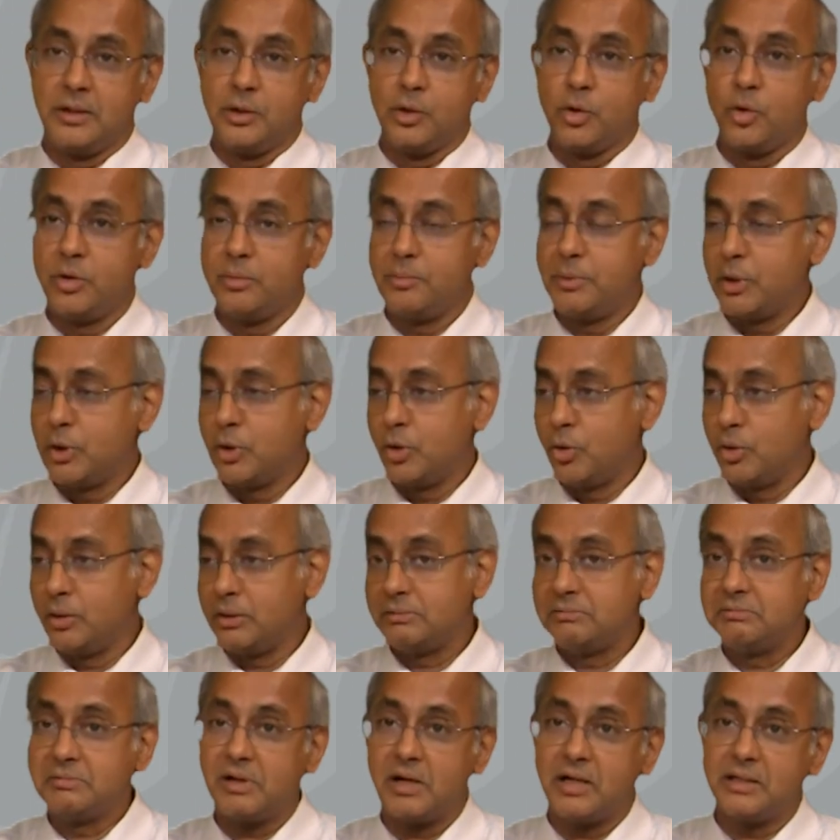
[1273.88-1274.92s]
Lo and
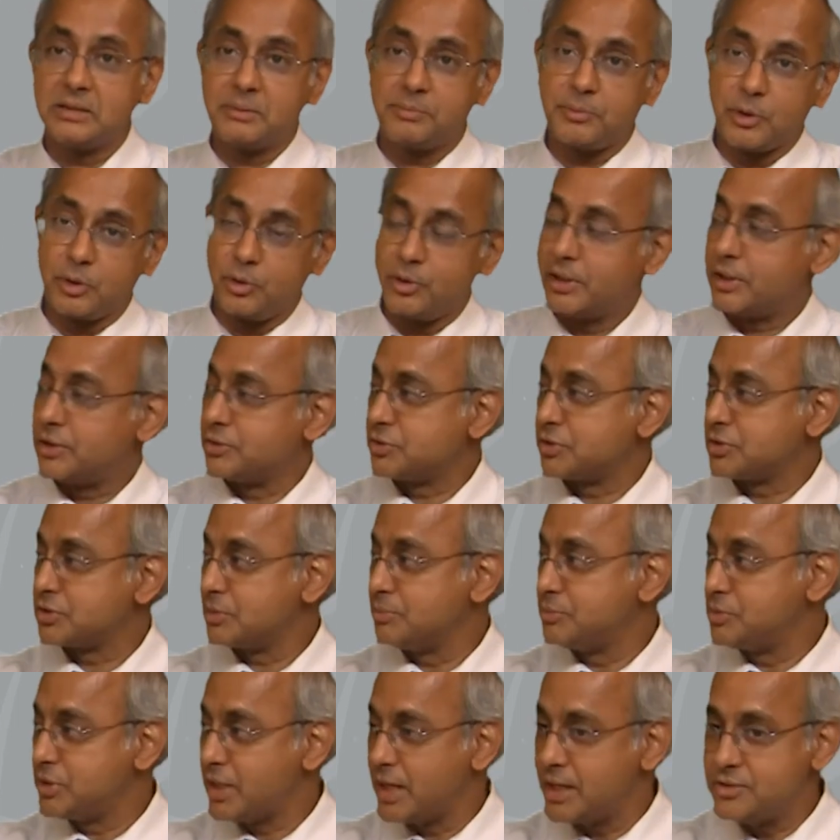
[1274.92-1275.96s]
behold, entrepreneurial
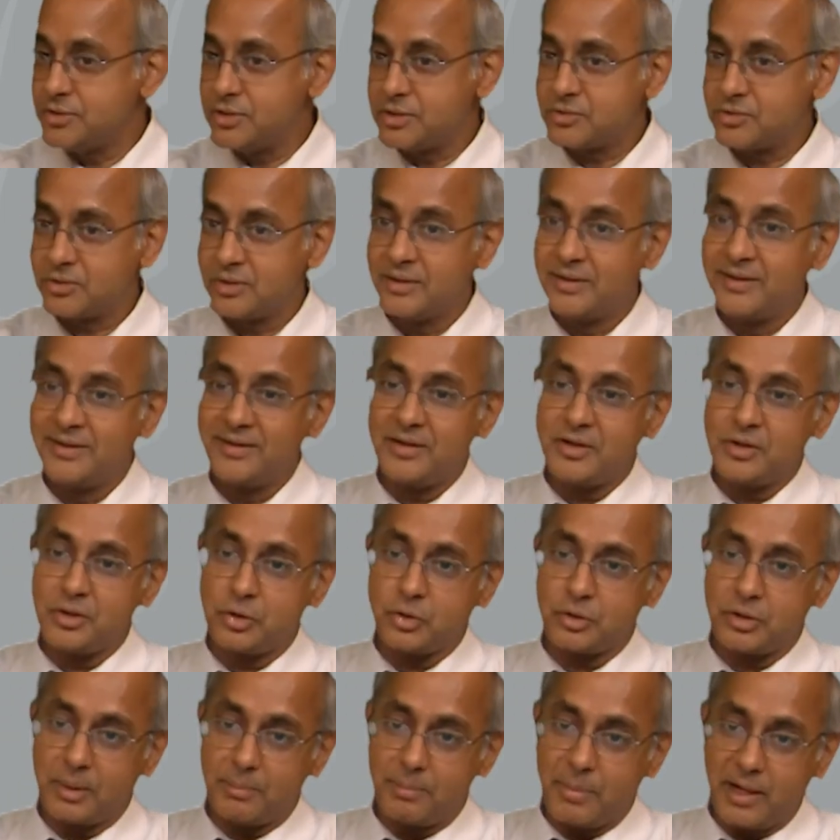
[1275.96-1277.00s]
ecosystem changes
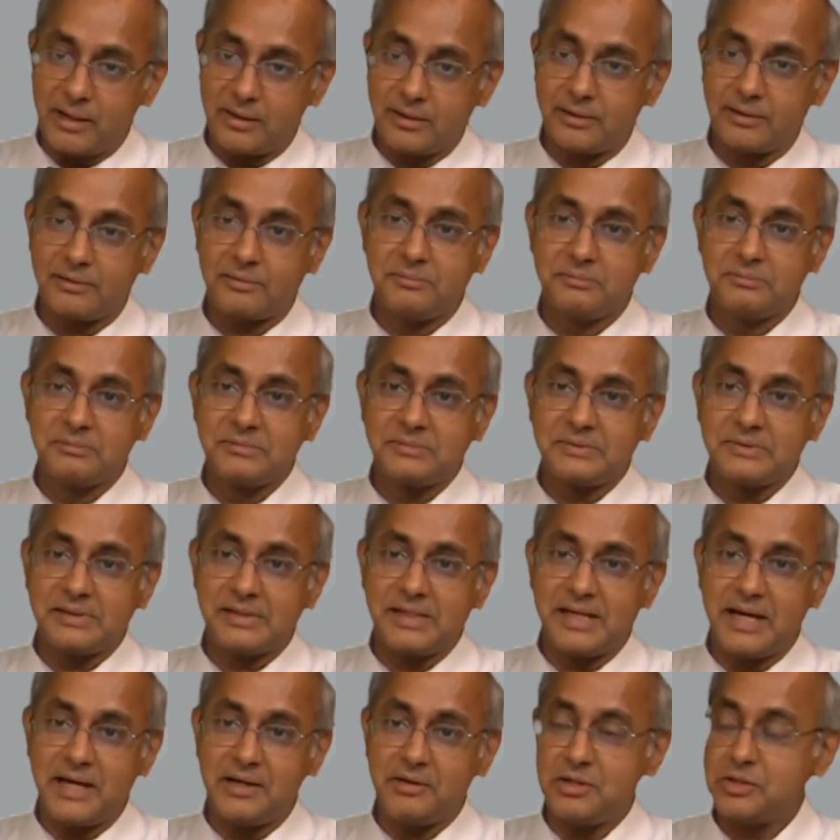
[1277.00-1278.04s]
to the better
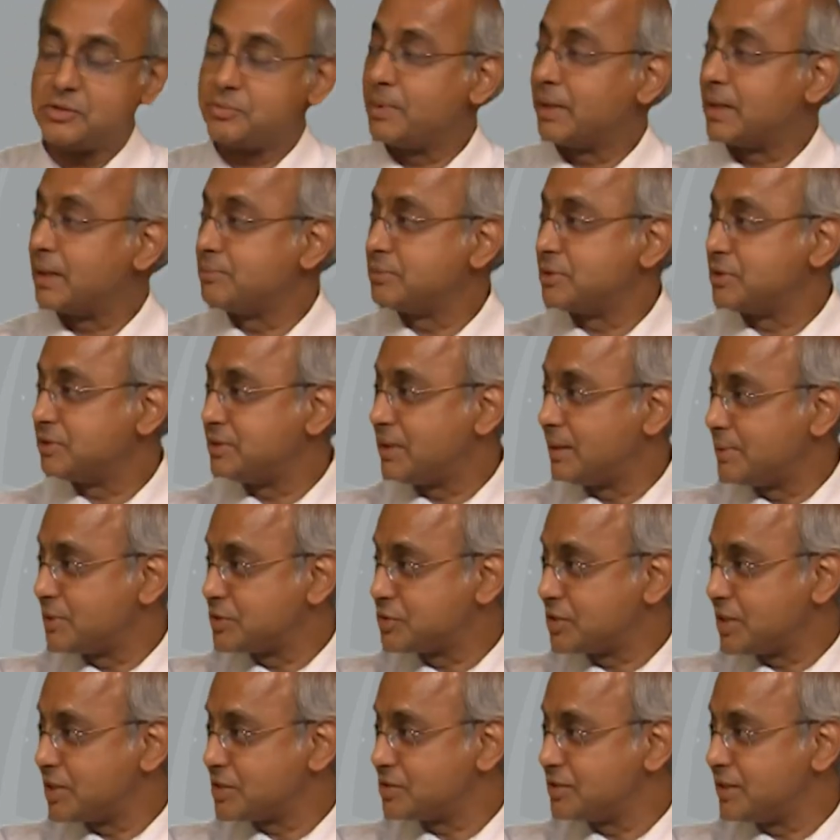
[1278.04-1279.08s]
and it becomes a
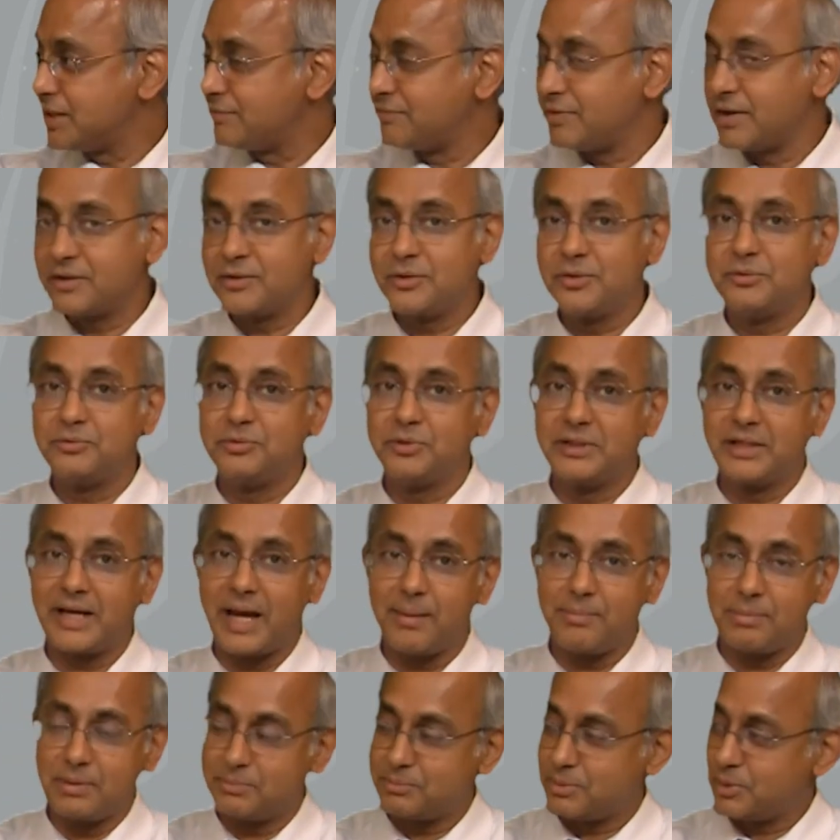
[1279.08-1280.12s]
demonstration effect for the
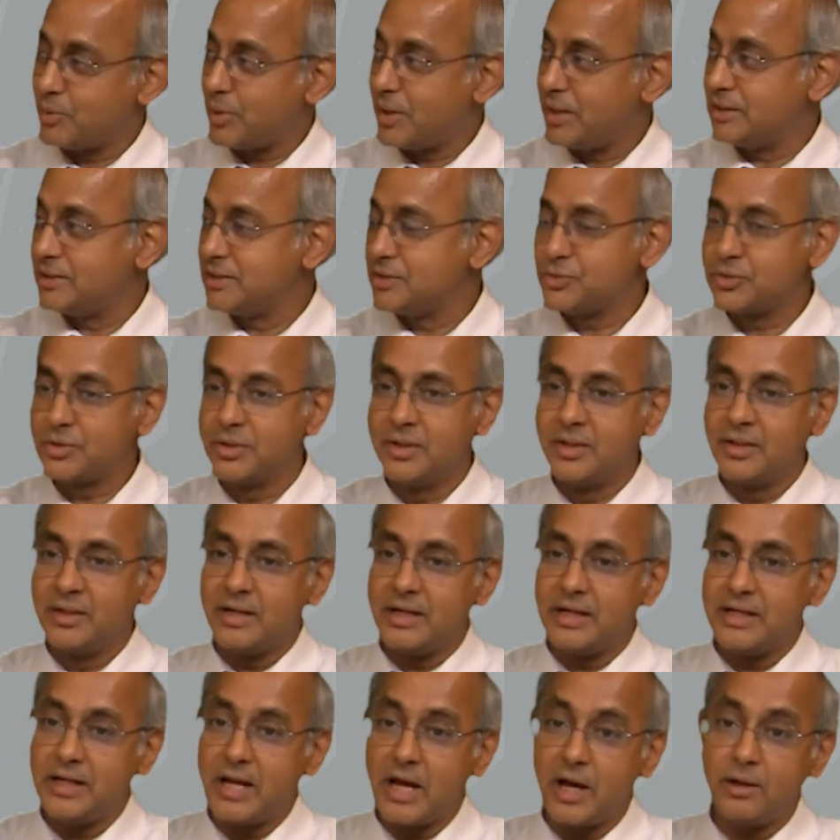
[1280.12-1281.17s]
capital providers
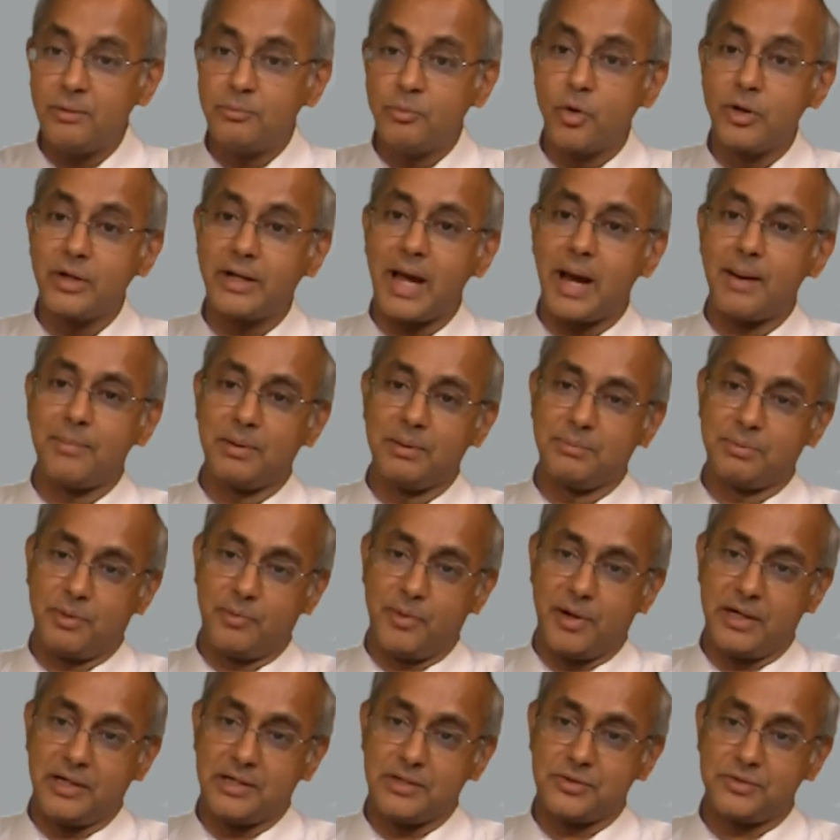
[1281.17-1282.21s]
and now more capital
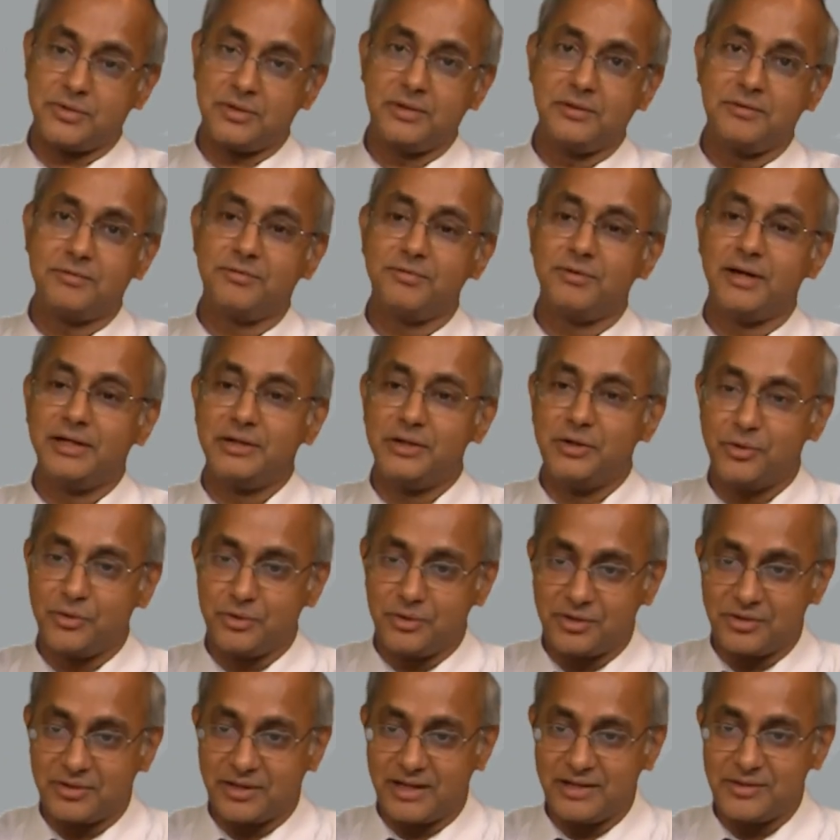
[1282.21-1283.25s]
providers flood into
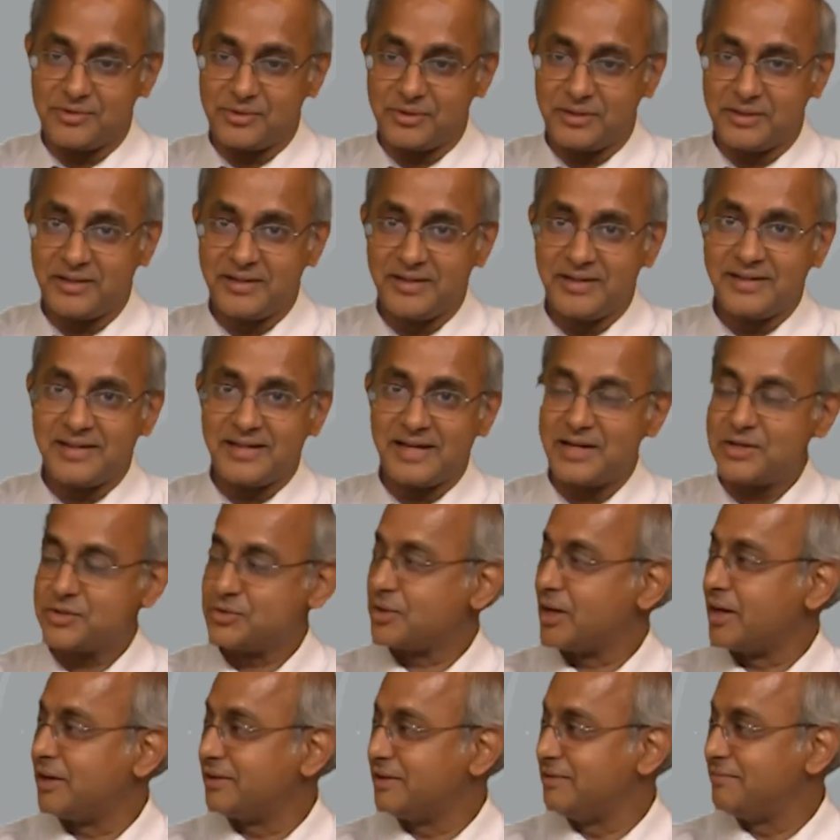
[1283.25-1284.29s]
this country and
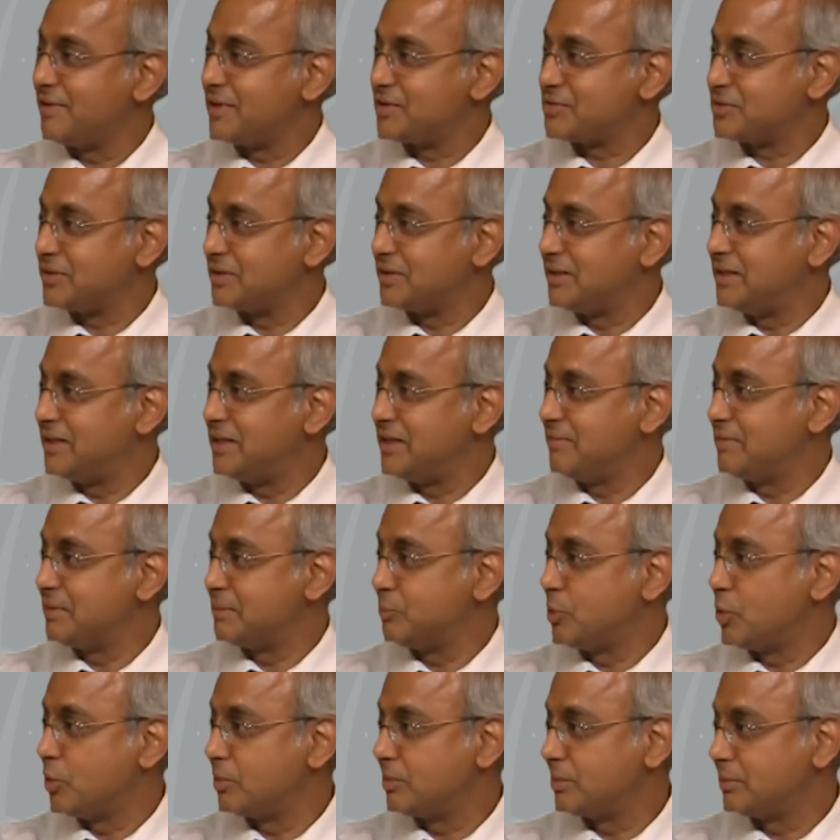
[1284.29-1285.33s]
start investing in
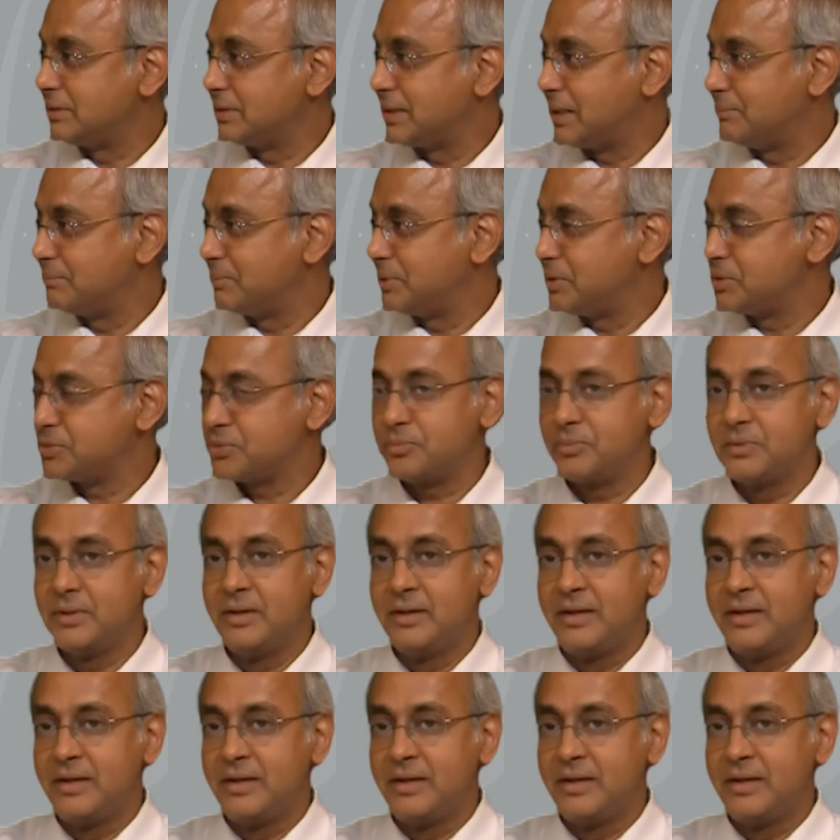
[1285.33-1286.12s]
even more companies.